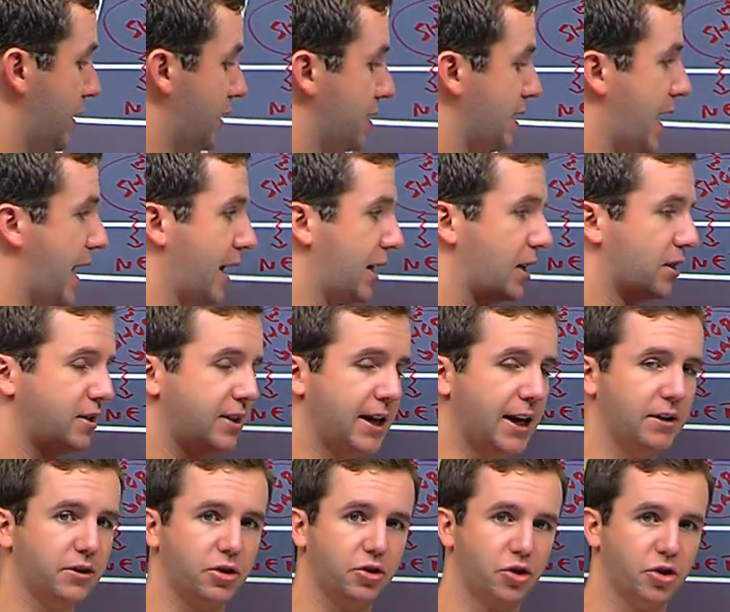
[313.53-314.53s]
He's not
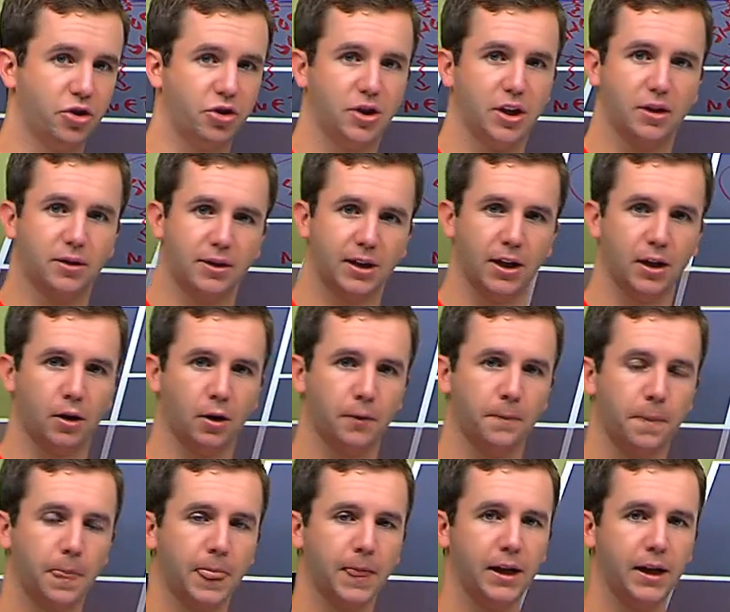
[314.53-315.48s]
content to just sit there